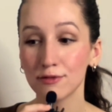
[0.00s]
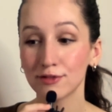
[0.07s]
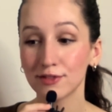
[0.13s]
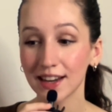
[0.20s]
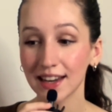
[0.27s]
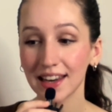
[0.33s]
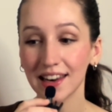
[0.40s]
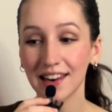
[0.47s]

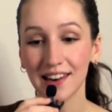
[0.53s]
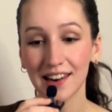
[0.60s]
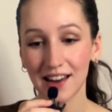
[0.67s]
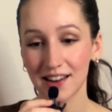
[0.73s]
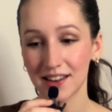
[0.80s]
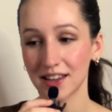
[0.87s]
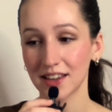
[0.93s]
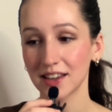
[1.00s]
really
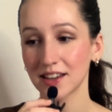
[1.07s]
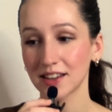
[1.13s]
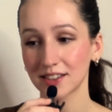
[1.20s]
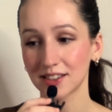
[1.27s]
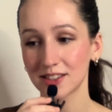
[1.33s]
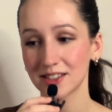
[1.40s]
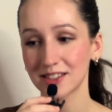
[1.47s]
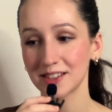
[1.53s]
like
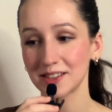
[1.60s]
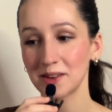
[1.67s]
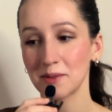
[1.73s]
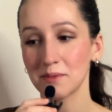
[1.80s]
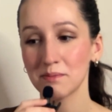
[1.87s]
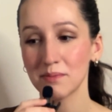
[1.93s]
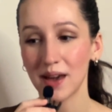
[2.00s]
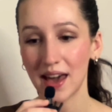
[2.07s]
to
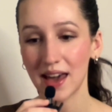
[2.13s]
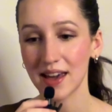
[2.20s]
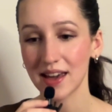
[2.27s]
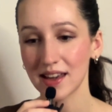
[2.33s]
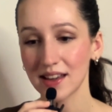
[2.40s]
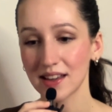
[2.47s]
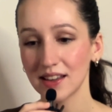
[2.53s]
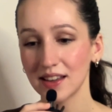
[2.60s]

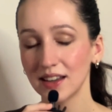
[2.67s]
compare